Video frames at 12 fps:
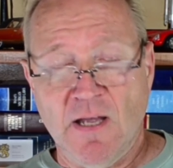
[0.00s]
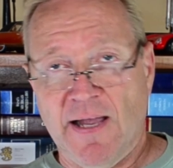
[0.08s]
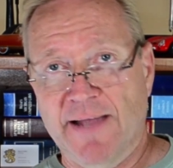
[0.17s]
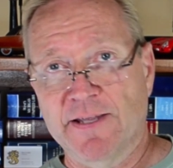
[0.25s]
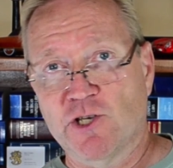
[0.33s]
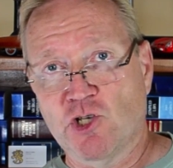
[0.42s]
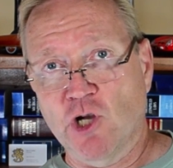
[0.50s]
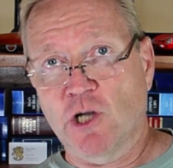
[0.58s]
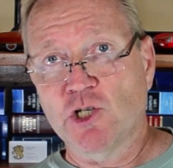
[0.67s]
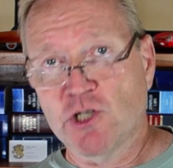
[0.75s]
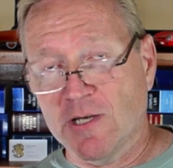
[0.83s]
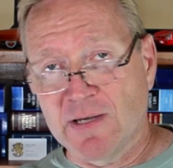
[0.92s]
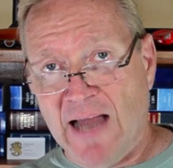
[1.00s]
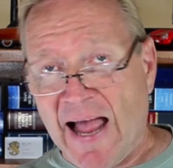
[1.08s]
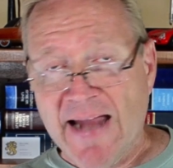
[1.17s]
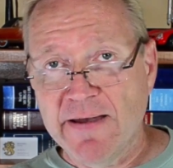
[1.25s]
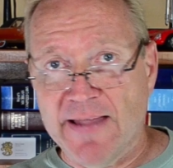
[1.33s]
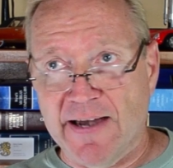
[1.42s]
And the judge
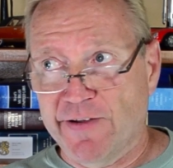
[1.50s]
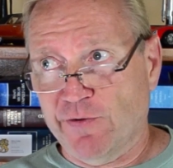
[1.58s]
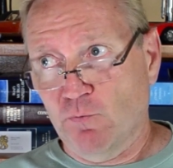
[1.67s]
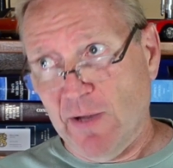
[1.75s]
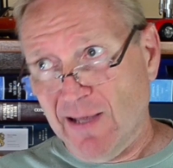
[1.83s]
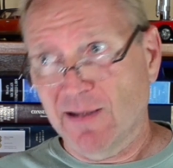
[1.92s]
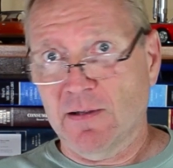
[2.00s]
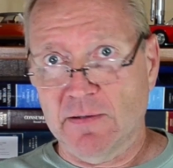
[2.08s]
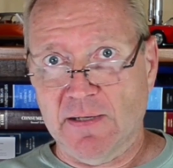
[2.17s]
denied that. He said, well,